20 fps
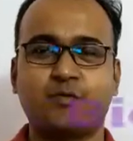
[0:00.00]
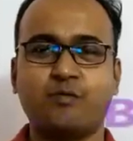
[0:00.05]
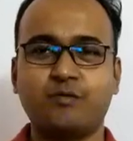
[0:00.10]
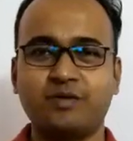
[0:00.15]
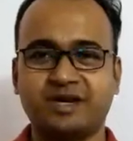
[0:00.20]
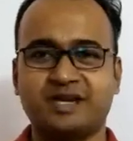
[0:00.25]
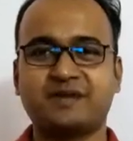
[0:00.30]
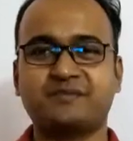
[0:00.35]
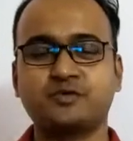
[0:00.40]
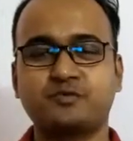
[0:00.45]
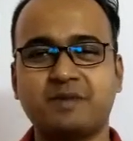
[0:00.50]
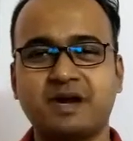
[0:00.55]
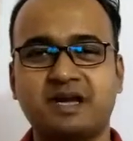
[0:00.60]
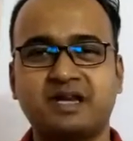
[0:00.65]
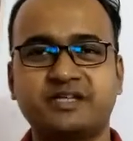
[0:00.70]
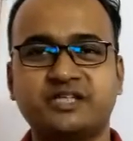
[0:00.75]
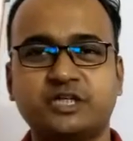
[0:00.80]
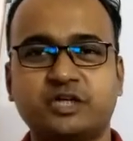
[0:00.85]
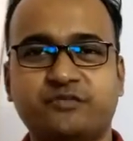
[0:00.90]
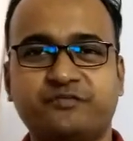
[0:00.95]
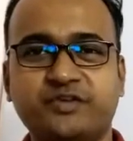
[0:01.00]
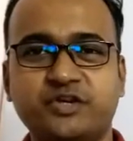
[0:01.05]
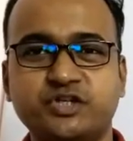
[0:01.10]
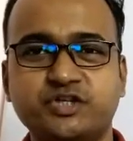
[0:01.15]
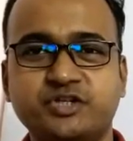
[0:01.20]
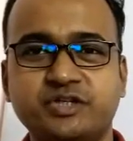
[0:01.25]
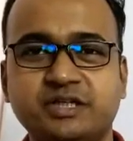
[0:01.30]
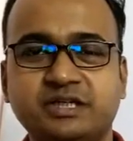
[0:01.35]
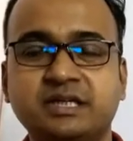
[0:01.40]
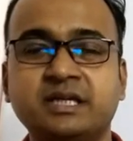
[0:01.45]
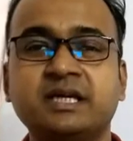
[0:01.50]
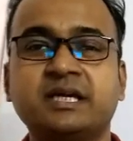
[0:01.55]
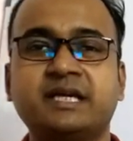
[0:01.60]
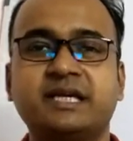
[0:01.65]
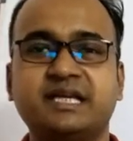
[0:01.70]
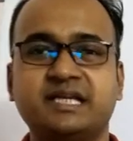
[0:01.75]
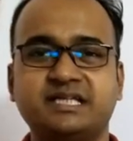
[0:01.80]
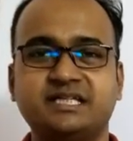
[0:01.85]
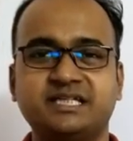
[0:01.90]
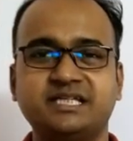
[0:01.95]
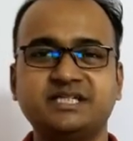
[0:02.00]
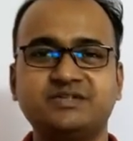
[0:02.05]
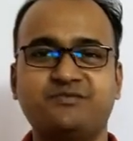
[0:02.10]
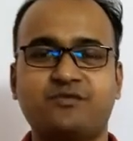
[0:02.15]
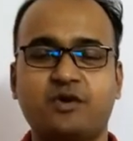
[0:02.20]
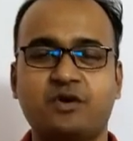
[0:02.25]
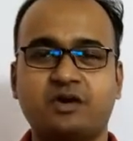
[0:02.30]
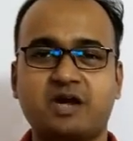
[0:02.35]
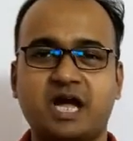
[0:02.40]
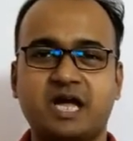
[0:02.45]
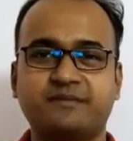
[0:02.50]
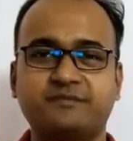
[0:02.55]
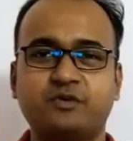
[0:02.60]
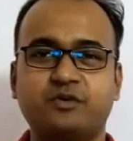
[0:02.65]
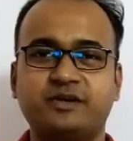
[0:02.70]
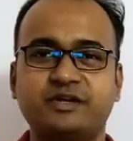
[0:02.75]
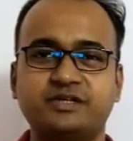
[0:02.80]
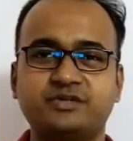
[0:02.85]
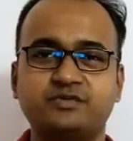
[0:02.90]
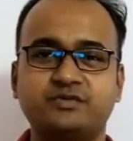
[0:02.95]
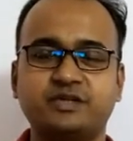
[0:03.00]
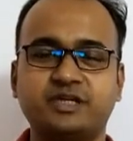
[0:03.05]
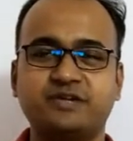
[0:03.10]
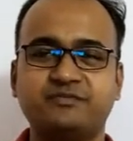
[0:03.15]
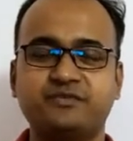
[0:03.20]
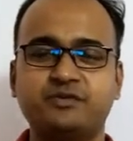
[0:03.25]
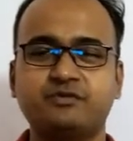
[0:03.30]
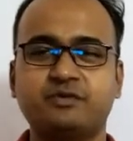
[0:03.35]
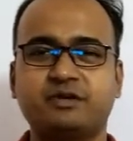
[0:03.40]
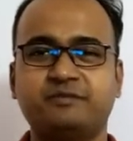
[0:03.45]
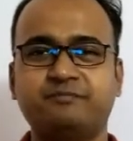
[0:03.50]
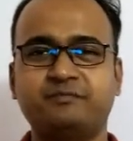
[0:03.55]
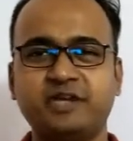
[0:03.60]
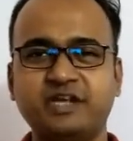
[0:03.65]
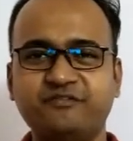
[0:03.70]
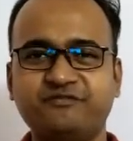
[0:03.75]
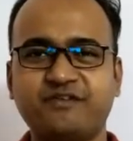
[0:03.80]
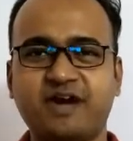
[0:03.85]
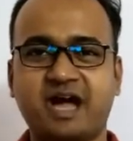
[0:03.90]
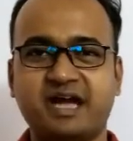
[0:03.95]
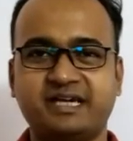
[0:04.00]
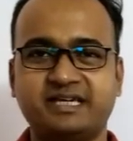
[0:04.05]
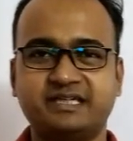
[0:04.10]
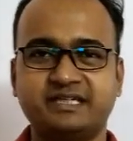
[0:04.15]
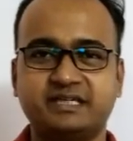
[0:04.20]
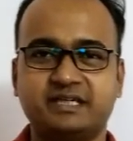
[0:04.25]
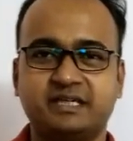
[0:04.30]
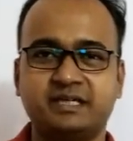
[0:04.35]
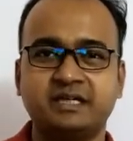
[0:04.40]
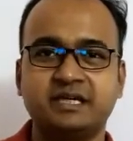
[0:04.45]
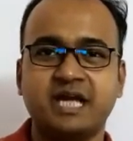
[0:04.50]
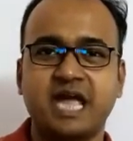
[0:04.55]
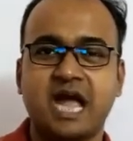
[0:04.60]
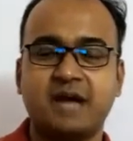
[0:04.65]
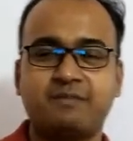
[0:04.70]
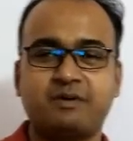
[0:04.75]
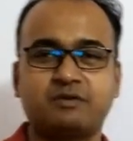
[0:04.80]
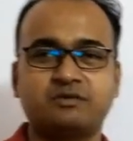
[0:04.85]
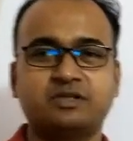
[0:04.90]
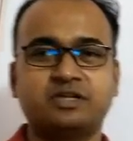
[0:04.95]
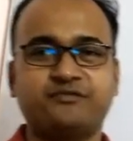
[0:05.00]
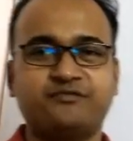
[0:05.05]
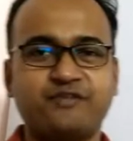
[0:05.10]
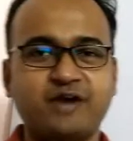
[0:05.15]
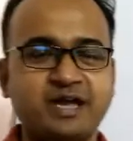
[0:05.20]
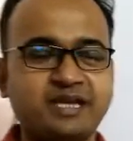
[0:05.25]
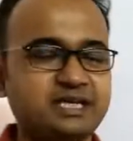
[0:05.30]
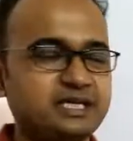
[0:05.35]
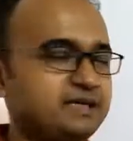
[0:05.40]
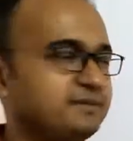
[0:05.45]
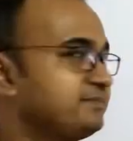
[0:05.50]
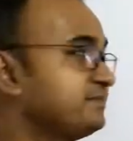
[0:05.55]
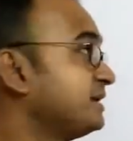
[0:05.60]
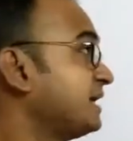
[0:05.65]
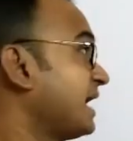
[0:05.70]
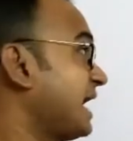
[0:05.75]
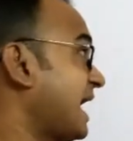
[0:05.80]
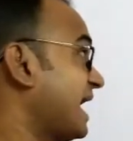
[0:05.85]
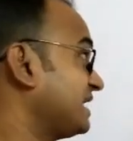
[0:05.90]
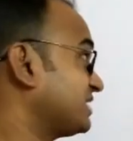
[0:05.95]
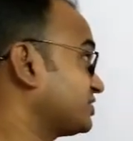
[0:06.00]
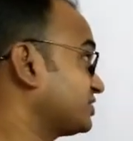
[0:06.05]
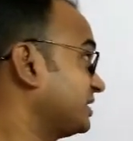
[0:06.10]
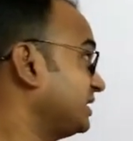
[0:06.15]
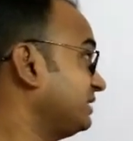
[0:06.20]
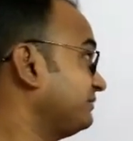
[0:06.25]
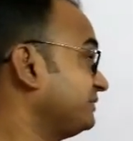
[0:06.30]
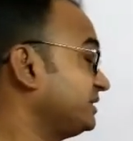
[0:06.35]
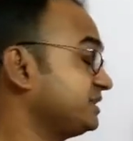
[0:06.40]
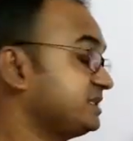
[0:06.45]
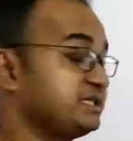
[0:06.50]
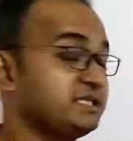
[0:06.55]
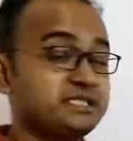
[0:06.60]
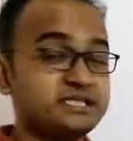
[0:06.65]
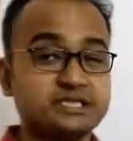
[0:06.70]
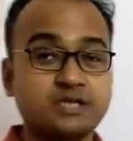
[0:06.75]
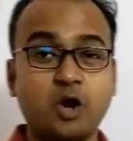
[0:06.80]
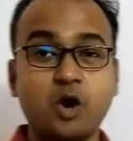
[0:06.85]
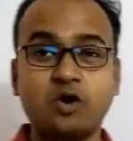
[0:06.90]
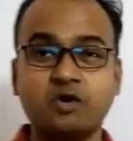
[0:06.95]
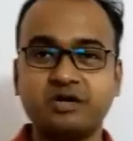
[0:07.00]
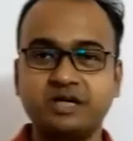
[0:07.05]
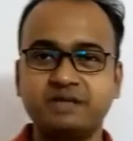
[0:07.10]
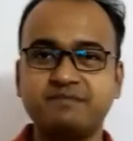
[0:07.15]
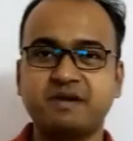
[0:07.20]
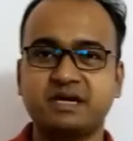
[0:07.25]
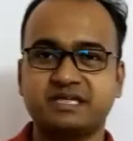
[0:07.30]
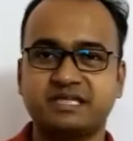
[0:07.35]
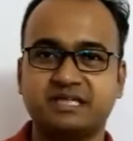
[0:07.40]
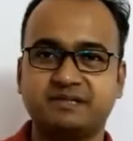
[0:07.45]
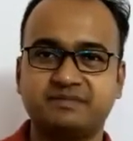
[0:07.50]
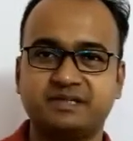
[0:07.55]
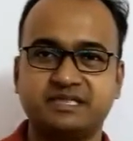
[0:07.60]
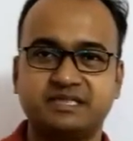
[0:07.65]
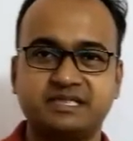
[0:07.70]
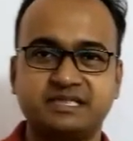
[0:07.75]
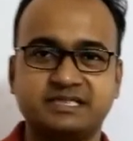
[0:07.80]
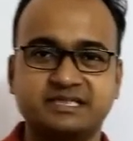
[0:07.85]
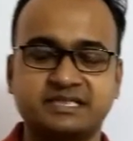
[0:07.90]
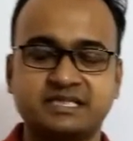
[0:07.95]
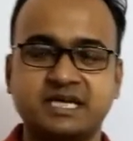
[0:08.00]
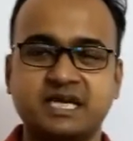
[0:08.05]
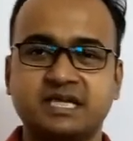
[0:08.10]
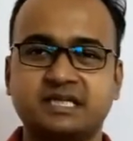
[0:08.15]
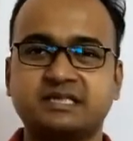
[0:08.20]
Welcome to Biologic Official. In this blog, I am going to give you a brief idea about the phylum Aschelminthes or Nemathelminthes.